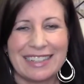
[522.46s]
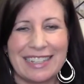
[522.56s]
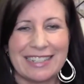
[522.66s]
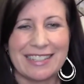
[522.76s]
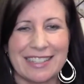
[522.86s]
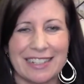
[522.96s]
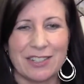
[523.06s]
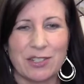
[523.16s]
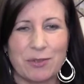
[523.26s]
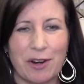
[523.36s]
Let's
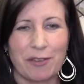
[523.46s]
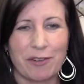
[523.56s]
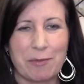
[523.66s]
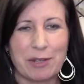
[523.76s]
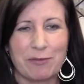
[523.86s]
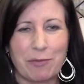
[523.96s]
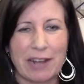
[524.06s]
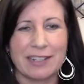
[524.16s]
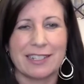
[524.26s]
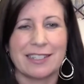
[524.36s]
do our affirmative
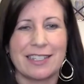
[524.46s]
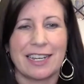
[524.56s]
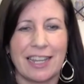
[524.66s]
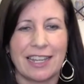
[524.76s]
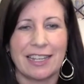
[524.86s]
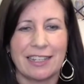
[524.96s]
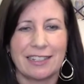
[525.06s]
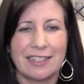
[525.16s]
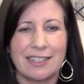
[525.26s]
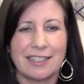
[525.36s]
practice today.
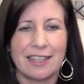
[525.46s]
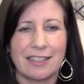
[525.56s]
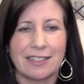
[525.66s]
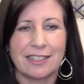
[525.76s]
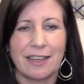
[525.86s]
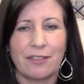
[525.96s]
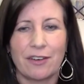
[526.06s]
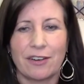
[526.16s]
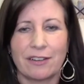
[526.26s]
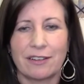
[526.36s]
Let's say this
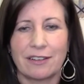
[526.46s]
together.